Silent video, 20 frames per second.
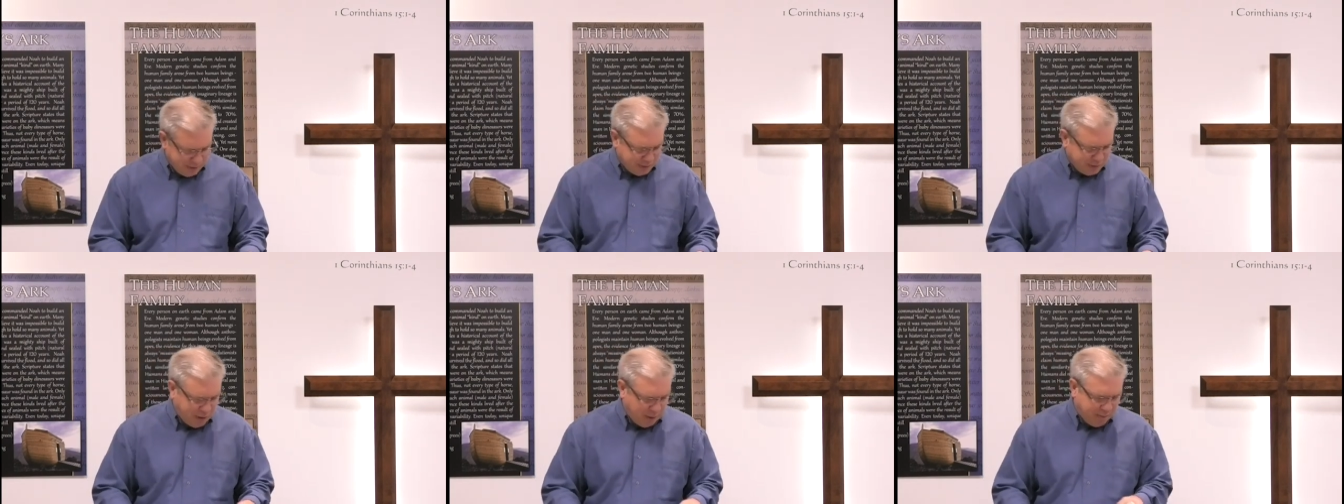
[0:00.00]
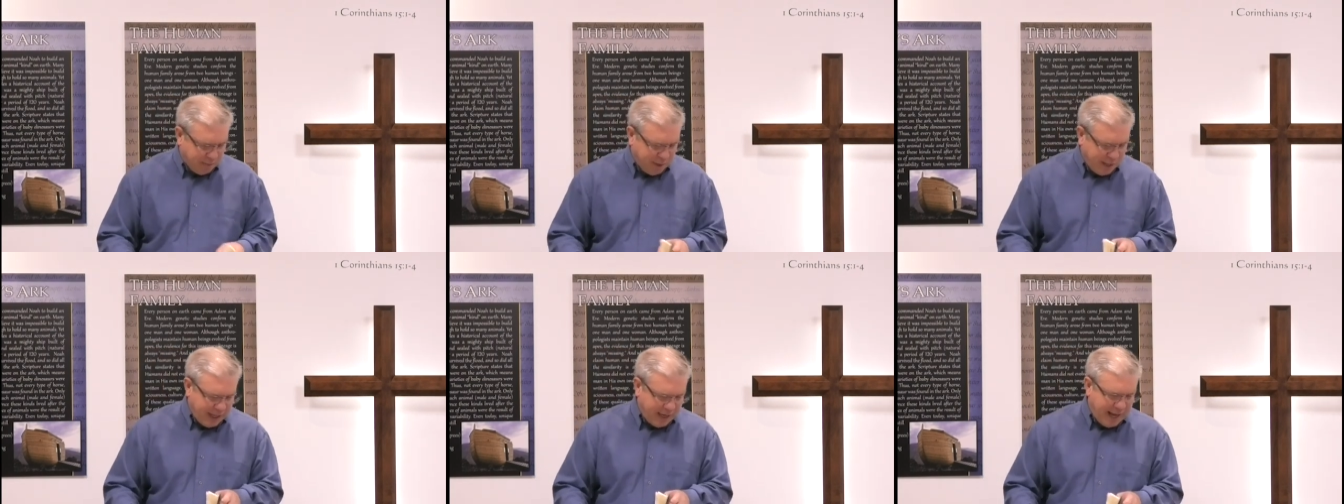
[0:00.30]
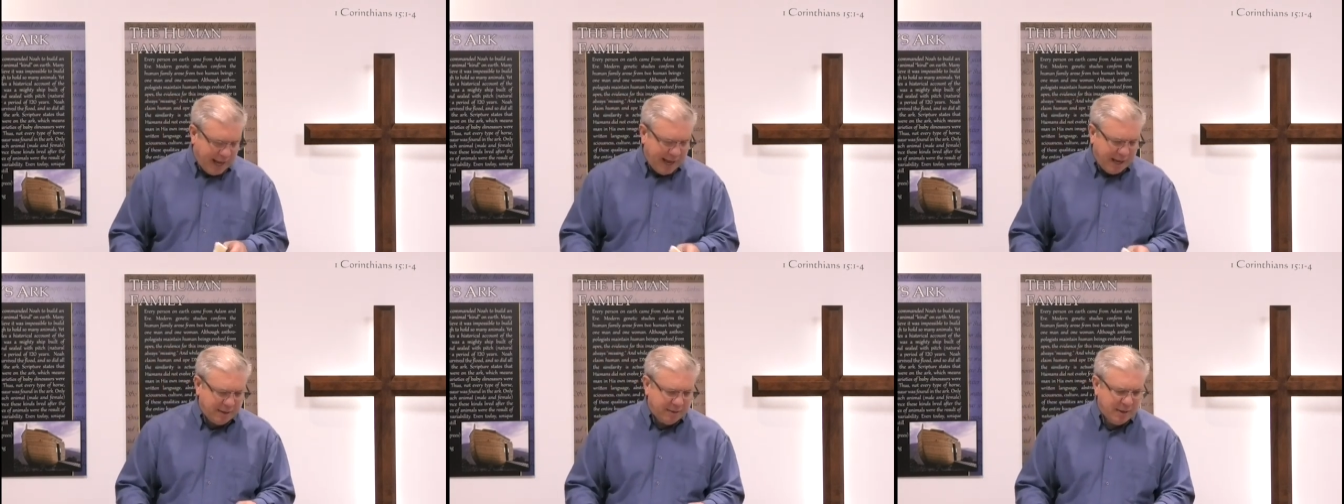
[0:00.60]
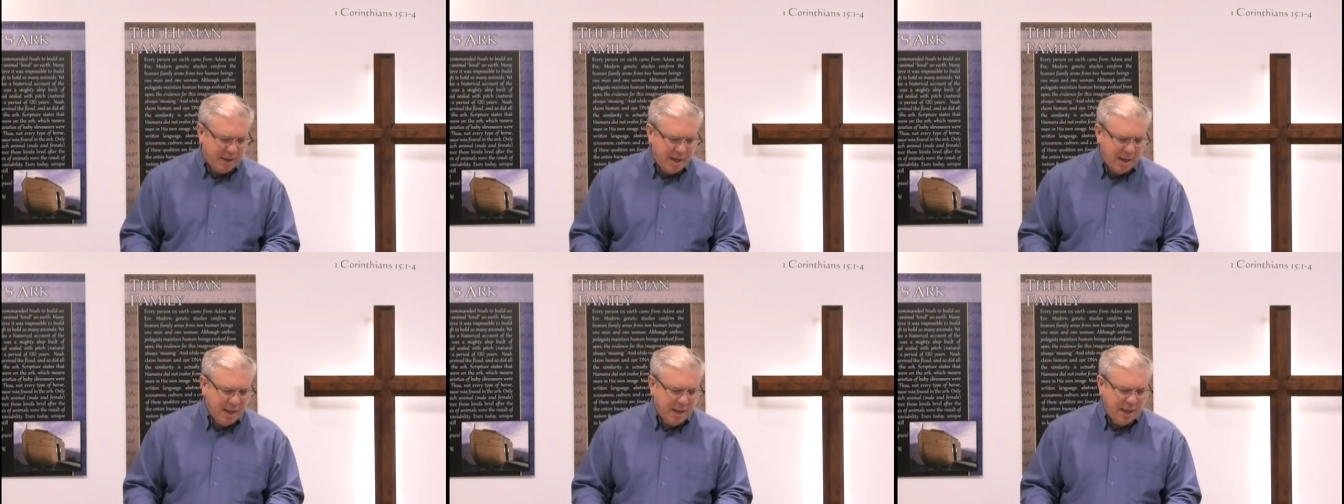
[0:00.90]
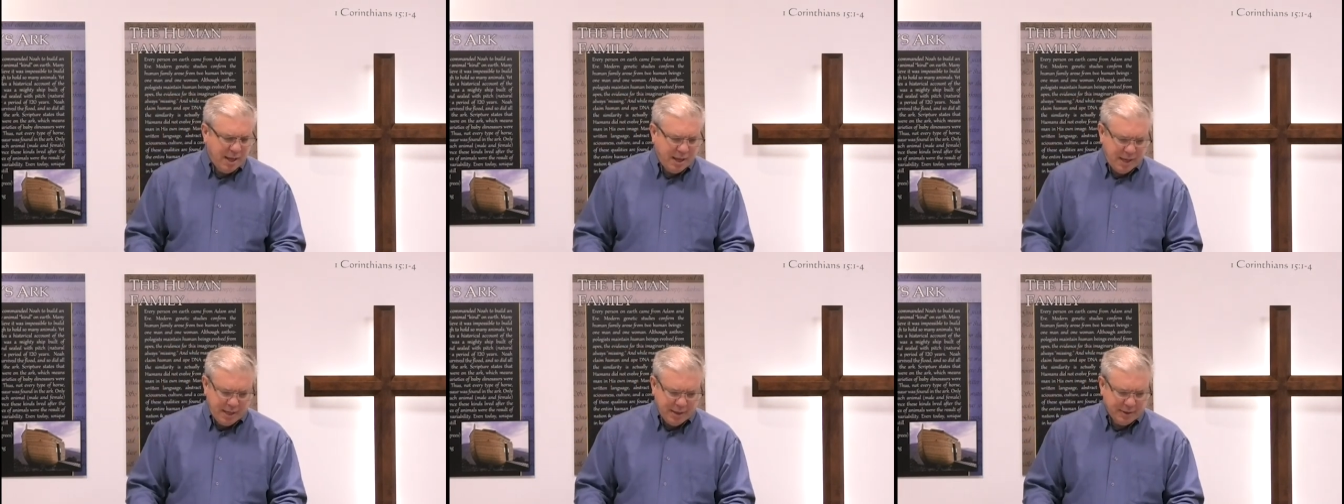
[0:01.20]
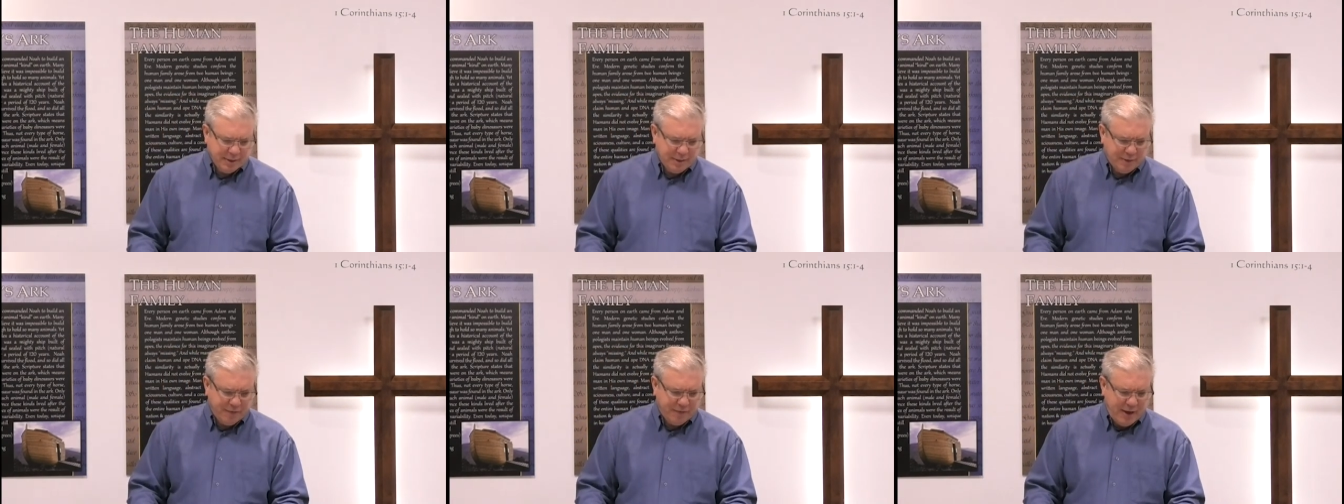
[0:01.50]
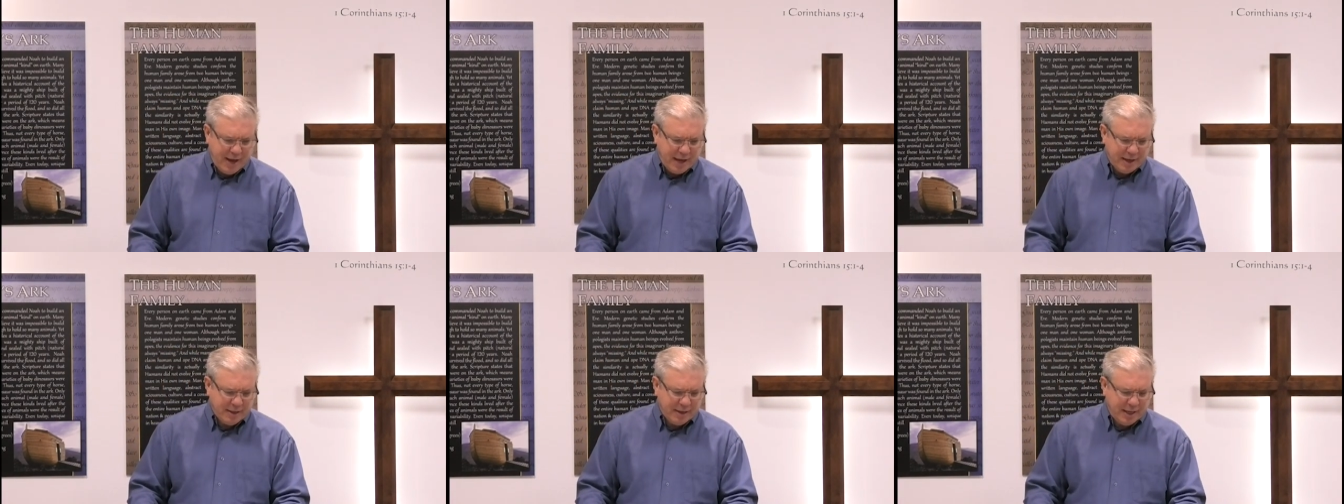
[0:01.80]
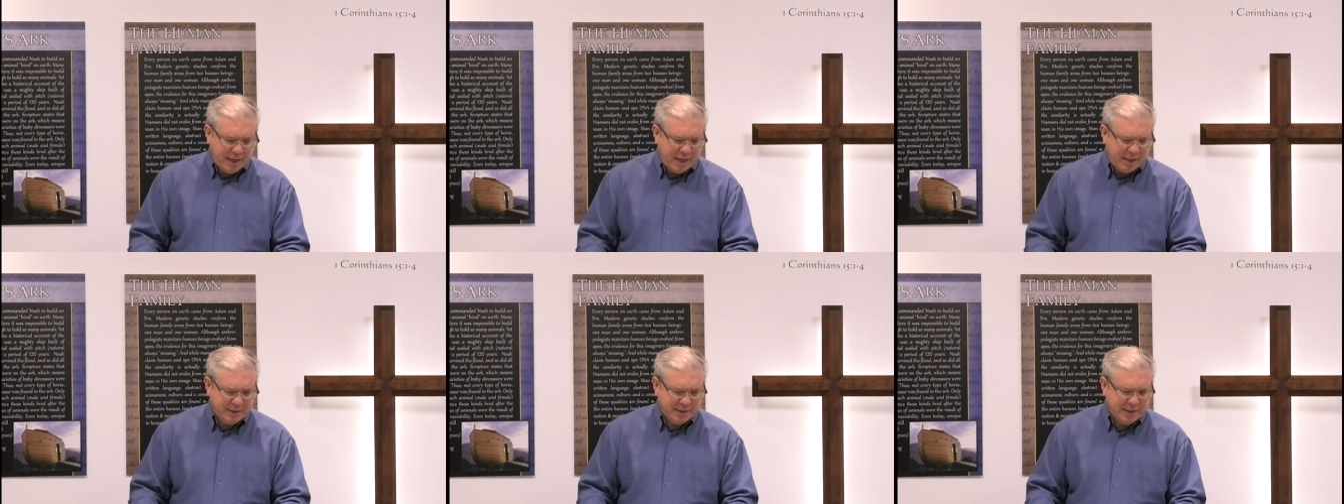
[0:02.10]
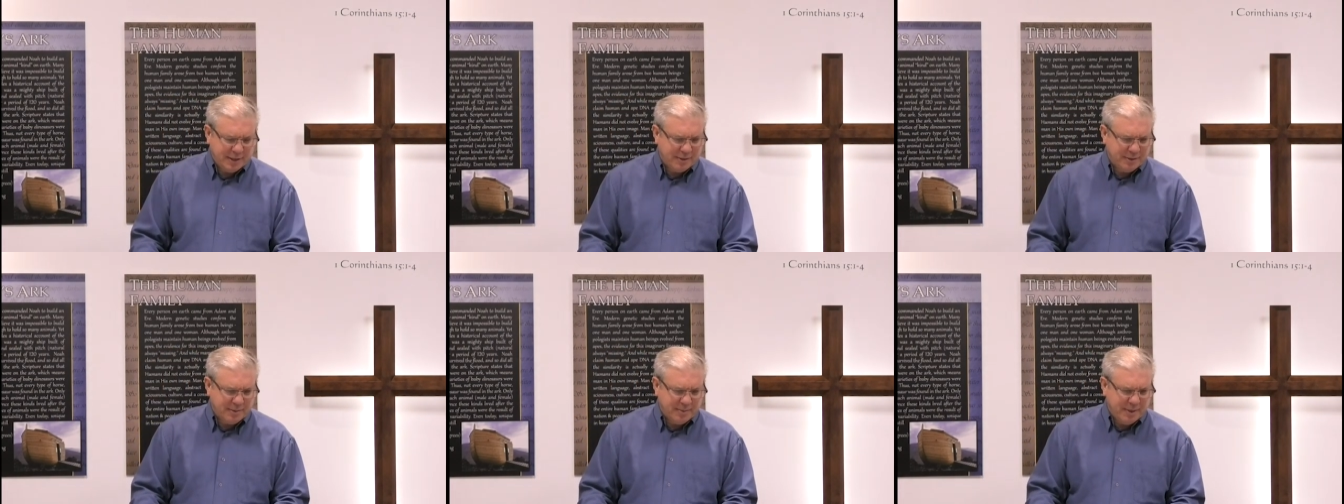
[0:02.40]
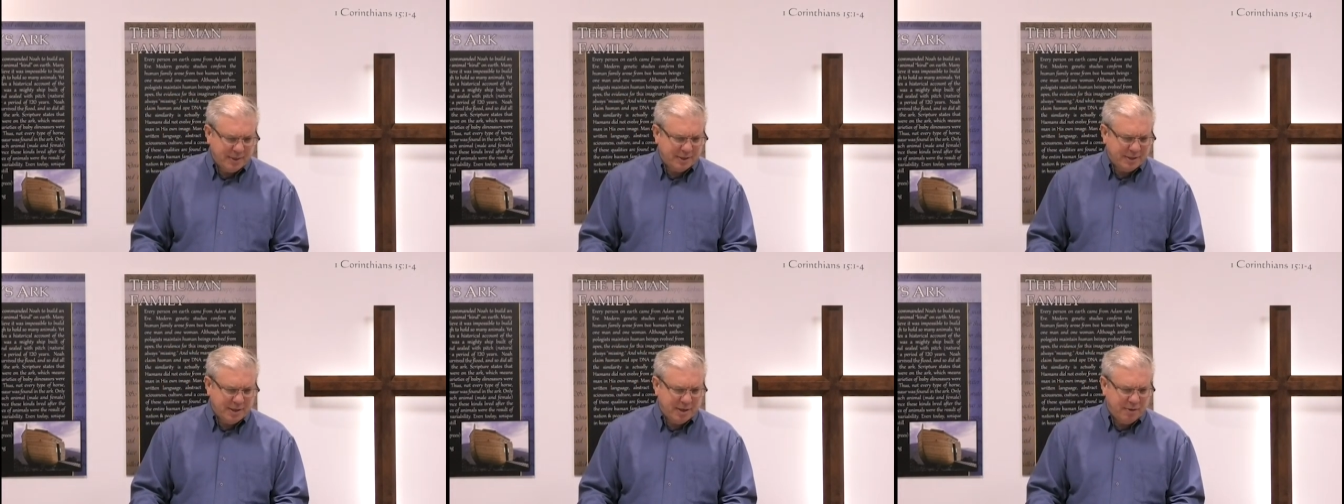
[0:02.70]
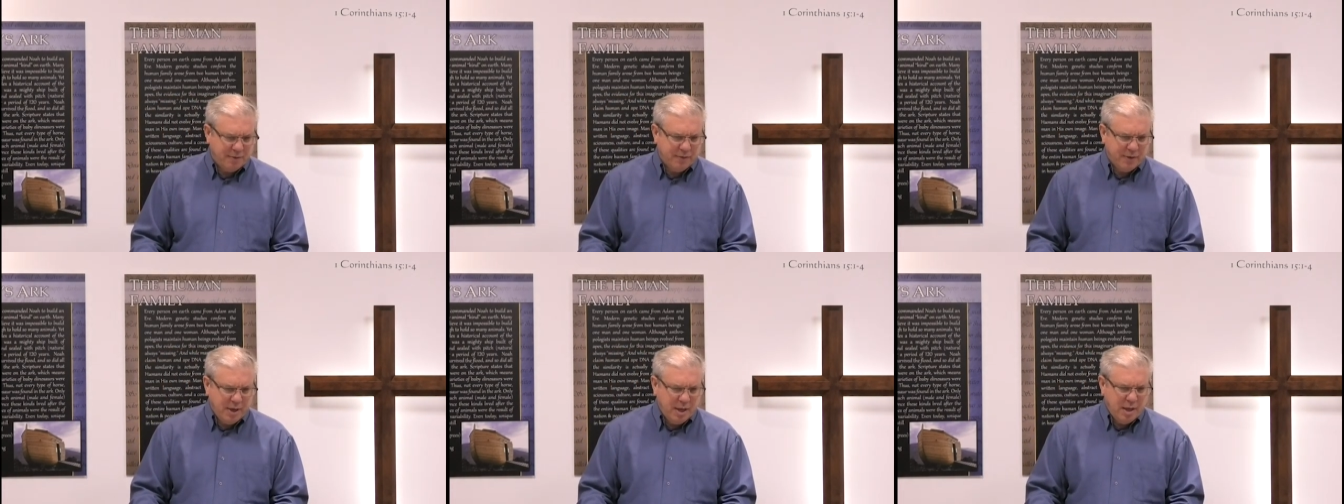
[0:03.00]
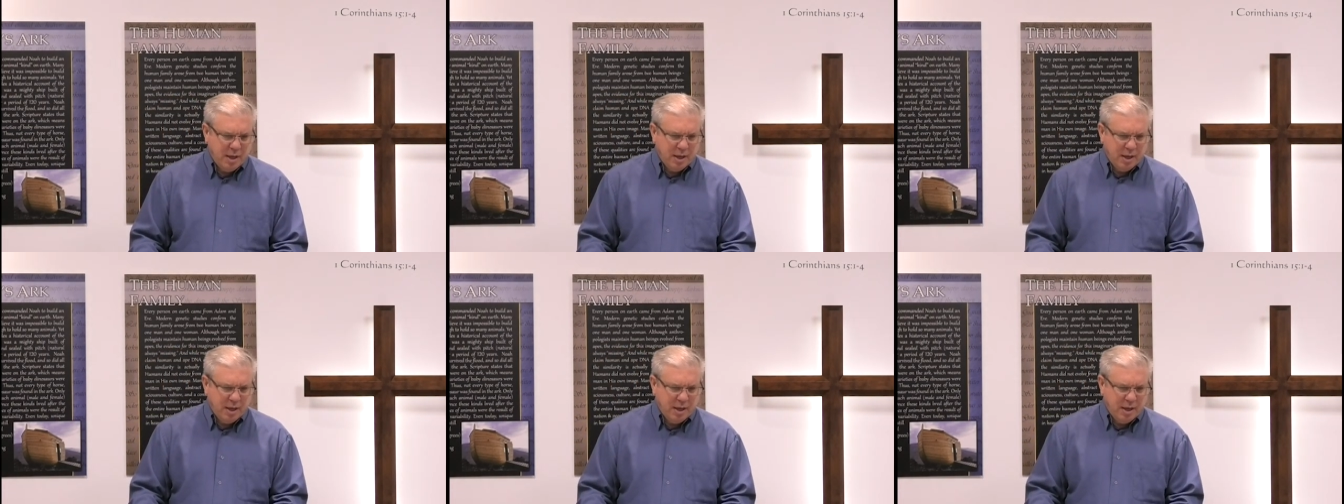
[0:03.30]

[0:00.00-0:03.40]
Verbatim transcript: this all played out, is the fact that I said to myself,